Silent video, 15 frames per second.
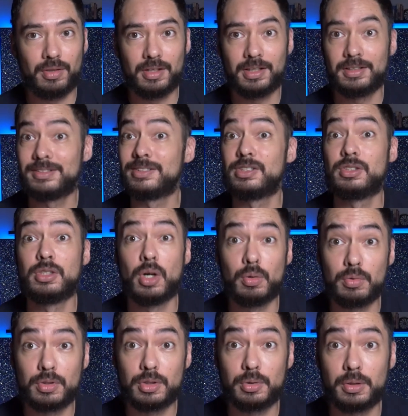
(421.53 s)
it.
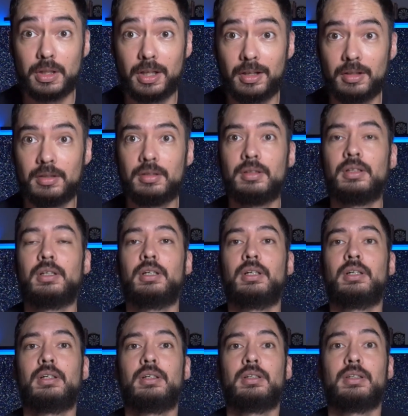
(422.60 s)
Don't do it.
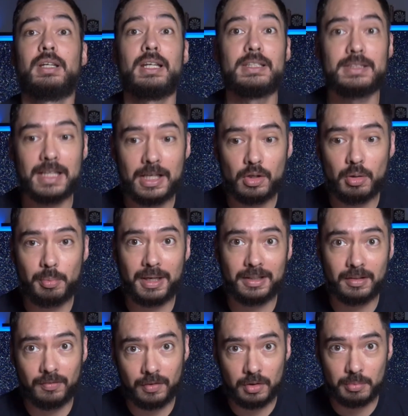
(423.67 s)
Did I say don't buy
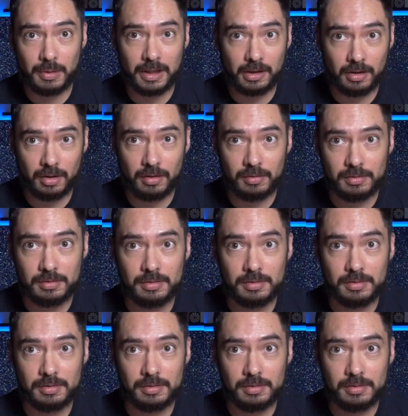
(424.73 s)
the VideoMic Go?